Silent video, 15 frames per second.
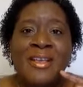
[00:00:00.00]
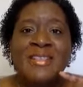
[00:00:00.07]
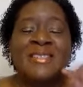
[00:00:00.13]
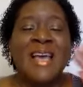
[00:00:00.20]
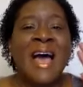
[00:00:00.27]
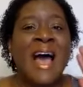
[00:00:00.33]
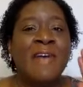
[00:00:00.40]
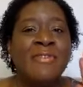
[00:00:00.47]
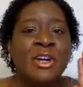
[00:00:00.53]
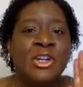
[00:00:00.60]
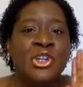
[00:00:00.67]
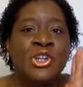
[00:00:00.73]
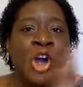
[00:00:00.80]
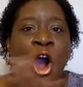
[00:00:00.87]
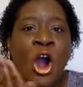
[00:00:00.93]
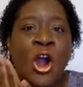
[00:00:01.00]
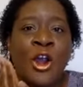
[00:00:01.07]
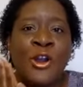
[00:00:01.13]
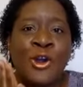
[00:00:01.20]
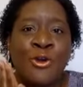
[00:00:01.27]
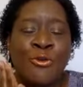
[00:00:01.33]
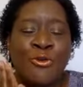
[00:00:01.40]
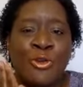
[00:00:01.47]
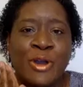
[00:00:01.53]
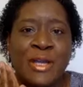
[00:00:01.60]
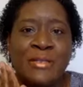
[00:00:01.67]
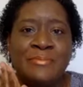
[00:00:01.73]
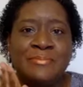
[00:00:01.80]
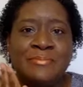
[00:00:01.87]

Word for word: to have a guard over it.